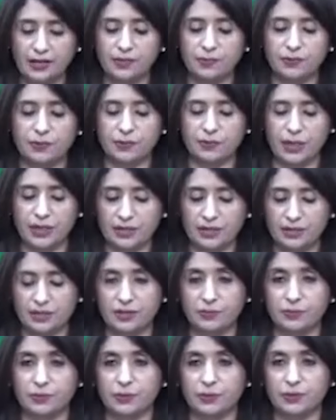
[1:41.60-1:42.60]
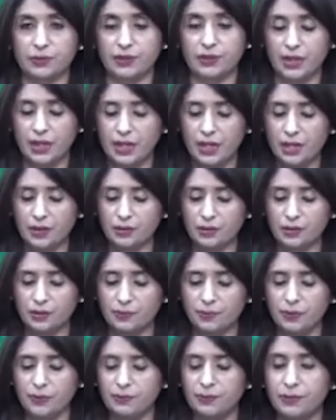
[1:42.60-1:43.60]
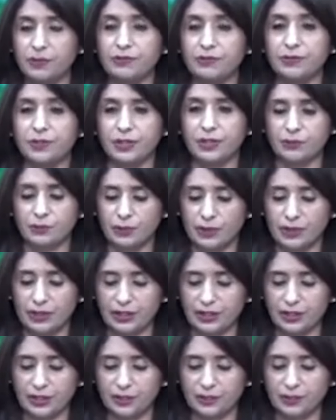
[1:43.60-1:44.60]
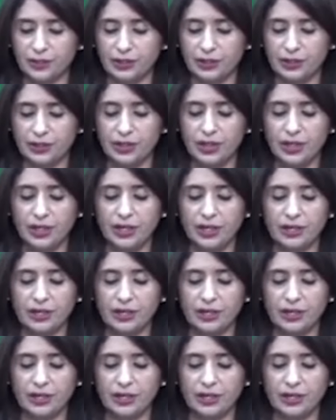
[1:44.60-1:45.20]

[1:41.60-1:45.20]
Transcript: and diplomatic support to the people of Jammu and Kashmir